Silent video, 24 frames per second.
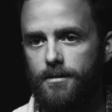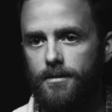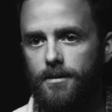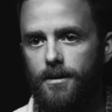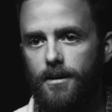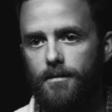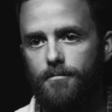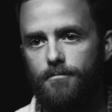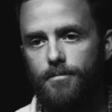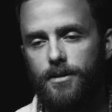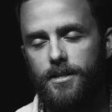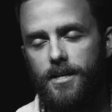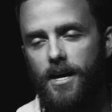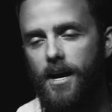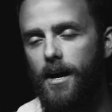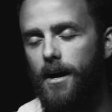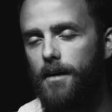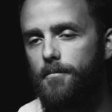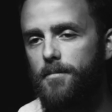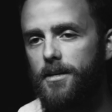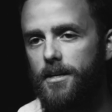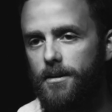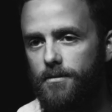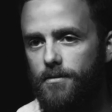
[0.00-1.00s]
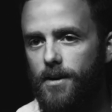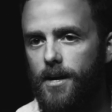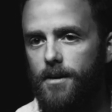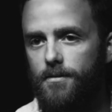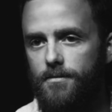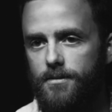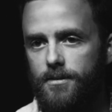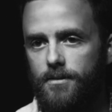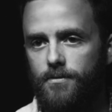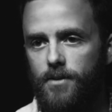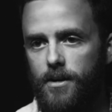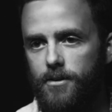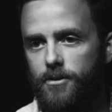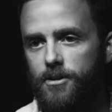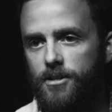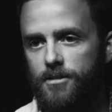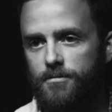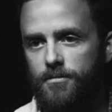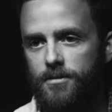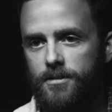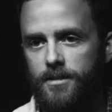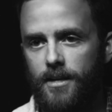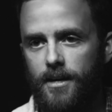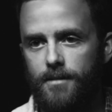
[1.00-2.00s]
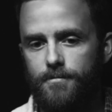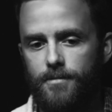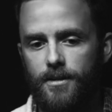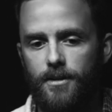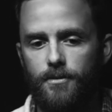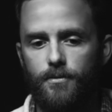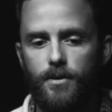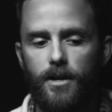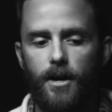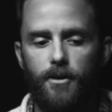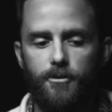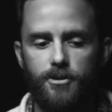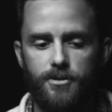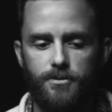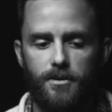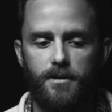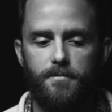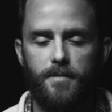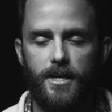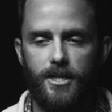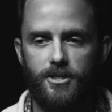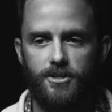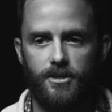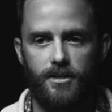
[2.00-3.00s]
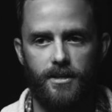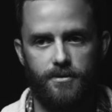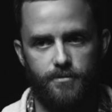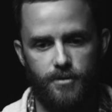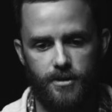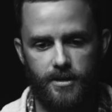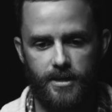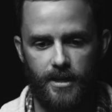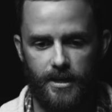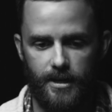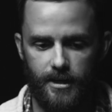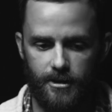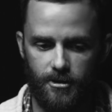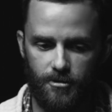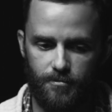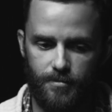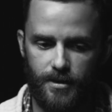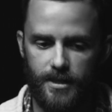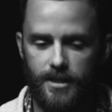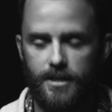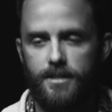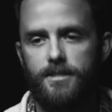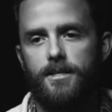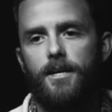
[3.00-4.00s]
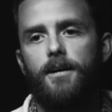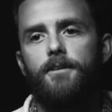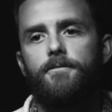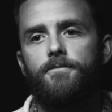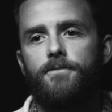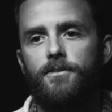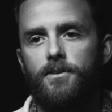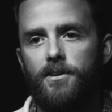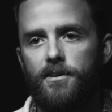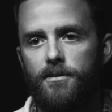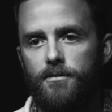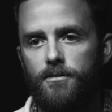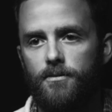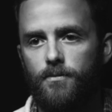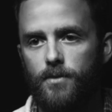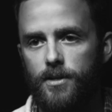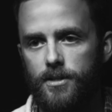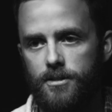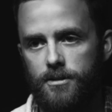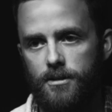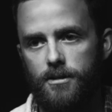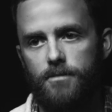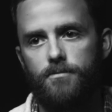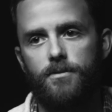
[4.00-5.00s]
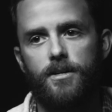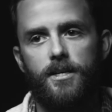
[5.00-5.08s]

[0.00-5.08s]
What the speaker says: But yeah, I mean, around Christmas time, we always want to make sure that we're getting new beanies out for the winter.